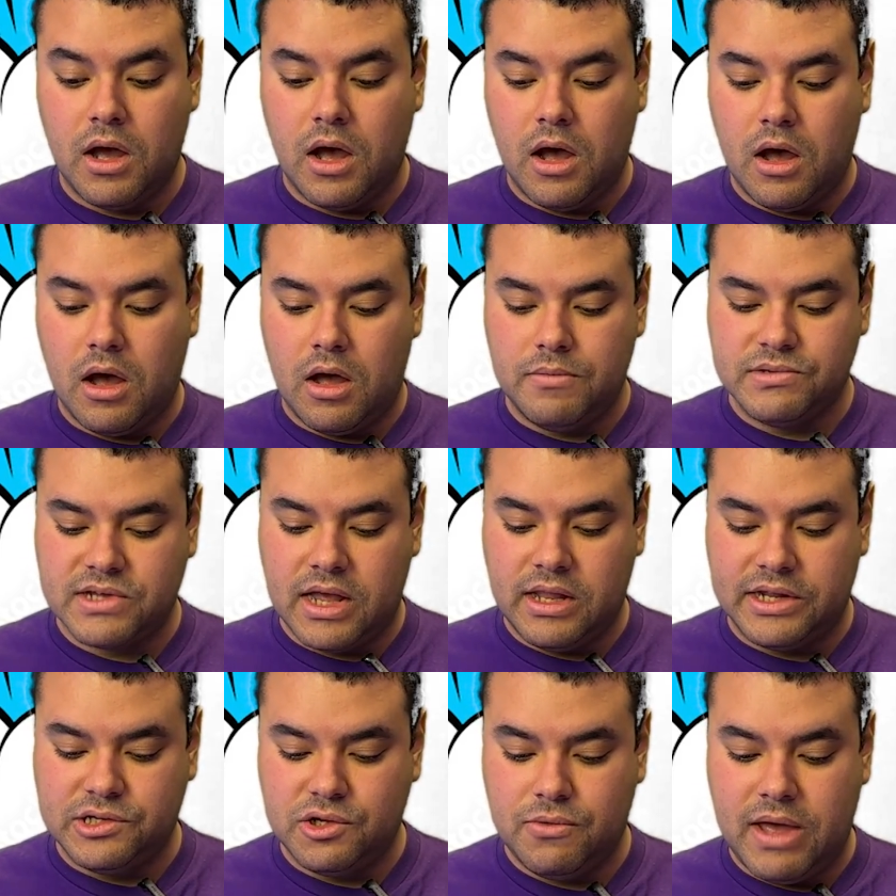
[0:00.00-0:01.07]
He's got
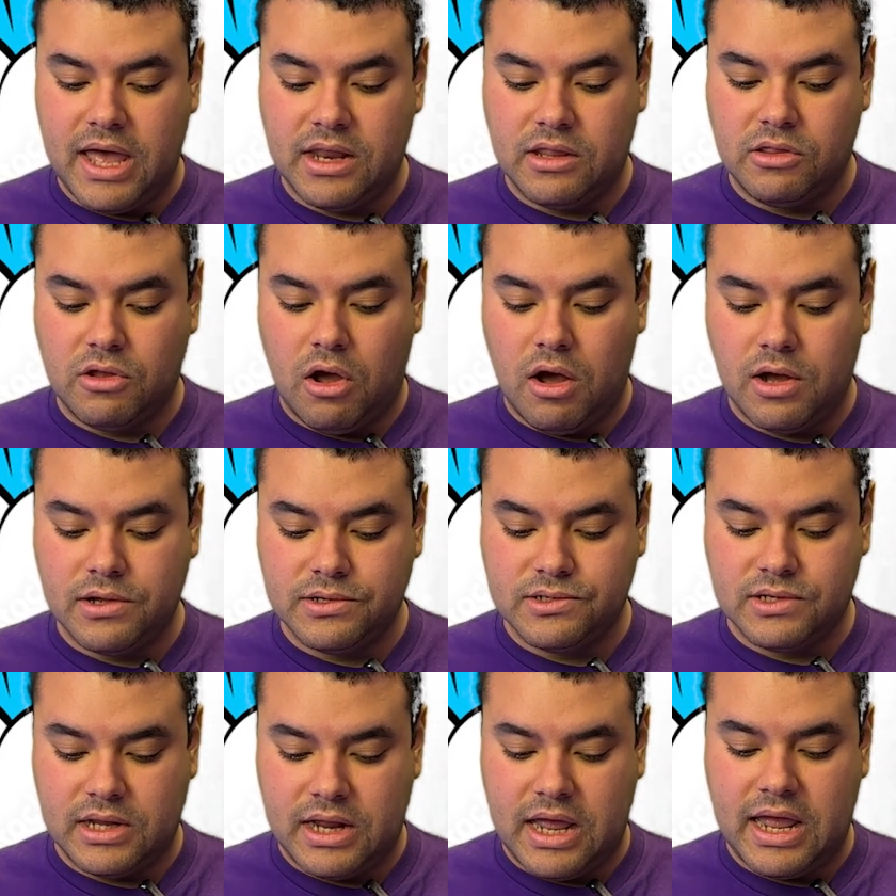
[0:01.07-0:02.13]
like two-headed
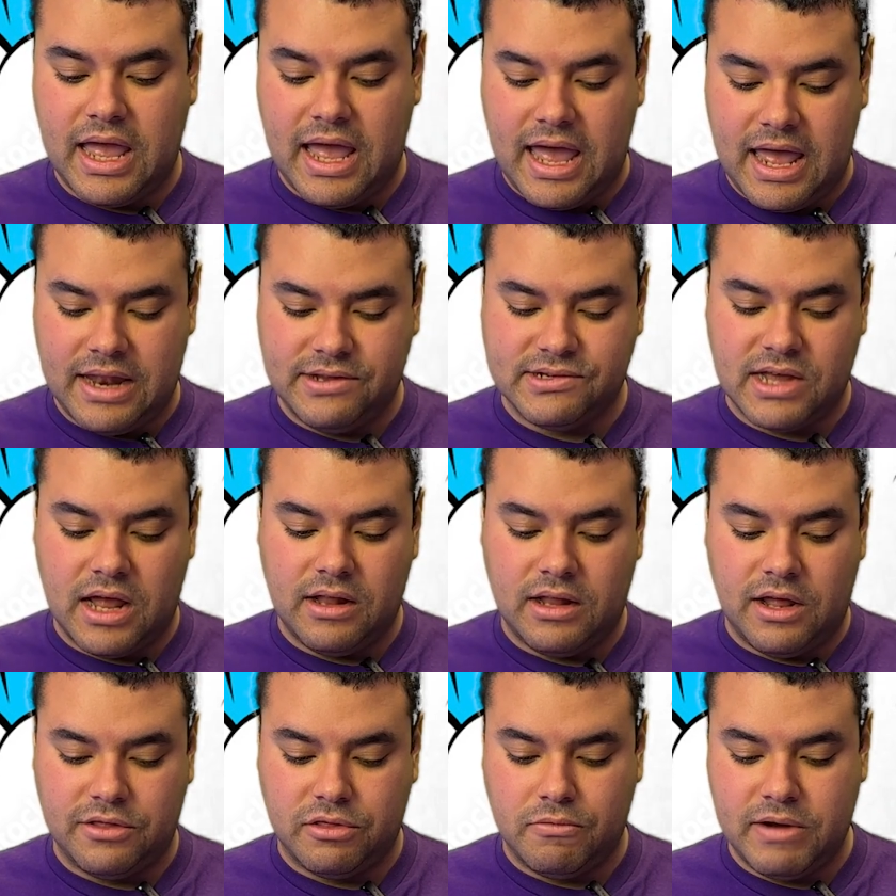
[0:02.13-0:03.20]
dogs, and he's got
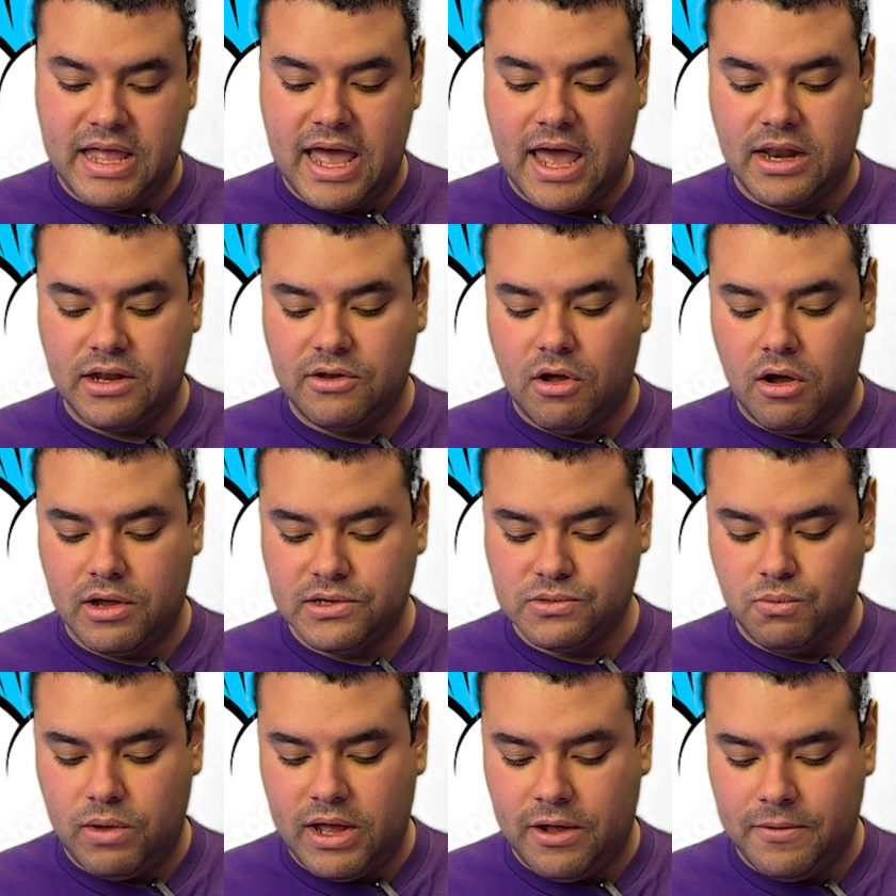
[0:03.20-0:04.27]
a three-headed dog as
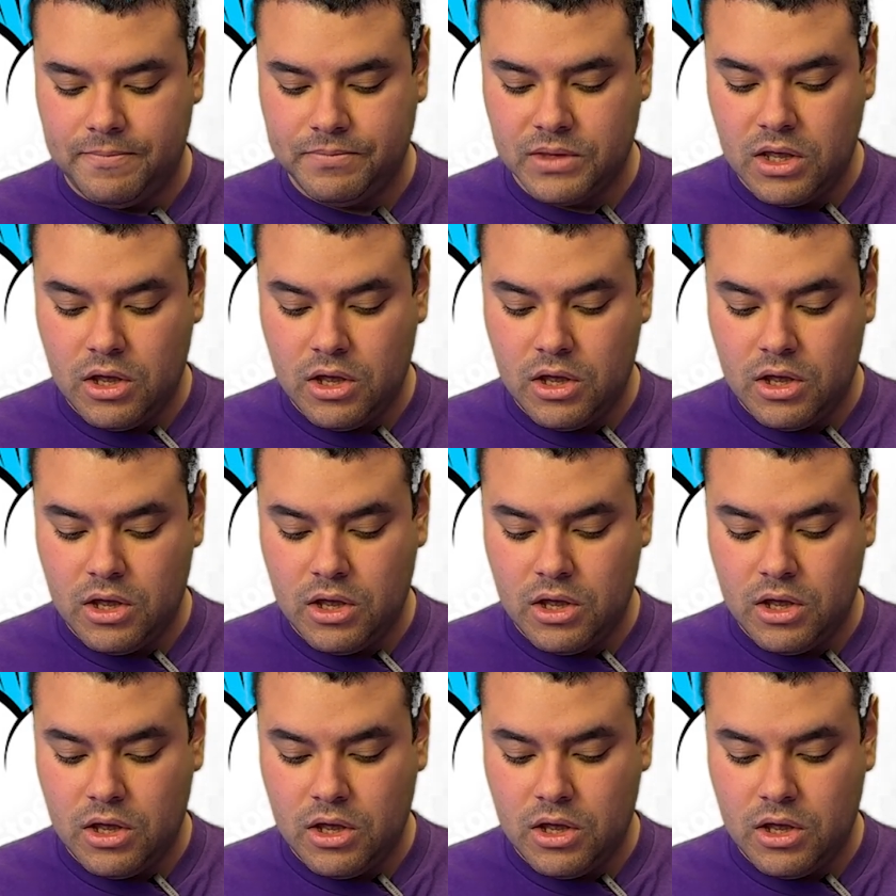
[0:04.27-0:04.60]
well.